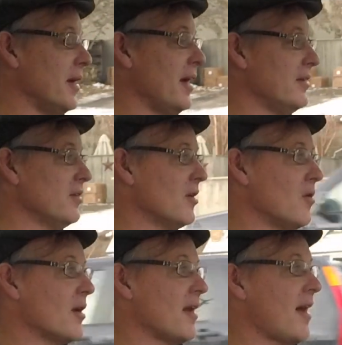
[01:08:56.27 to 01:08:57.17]
and your
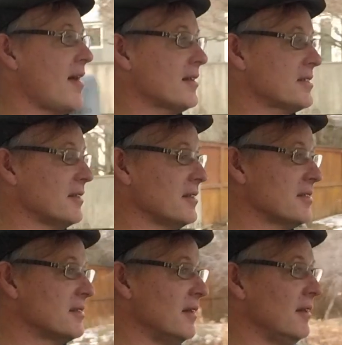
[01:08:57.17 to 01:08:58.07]
own
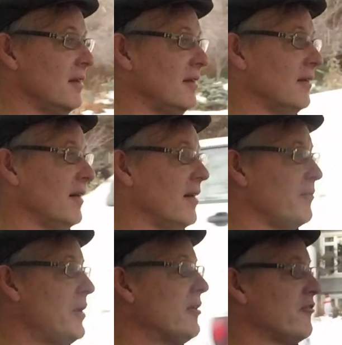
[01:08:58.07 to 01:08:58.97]
analysis,
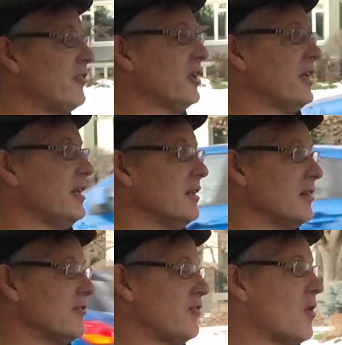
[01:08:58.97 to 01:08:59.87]
being fully
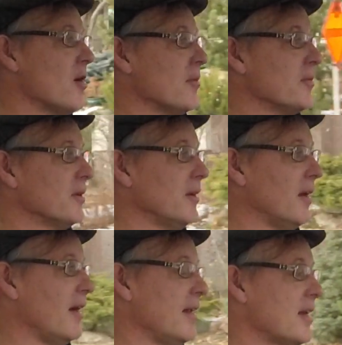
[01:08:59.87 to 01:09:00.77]
informed
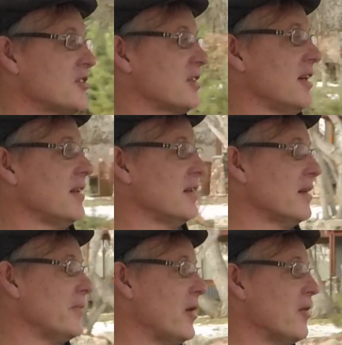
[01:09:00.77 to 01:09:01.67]
and educated
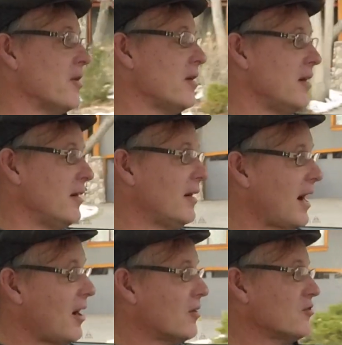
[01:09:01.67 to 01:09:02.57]
about
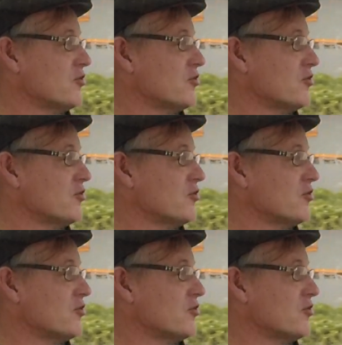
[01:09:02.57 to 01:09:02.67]
how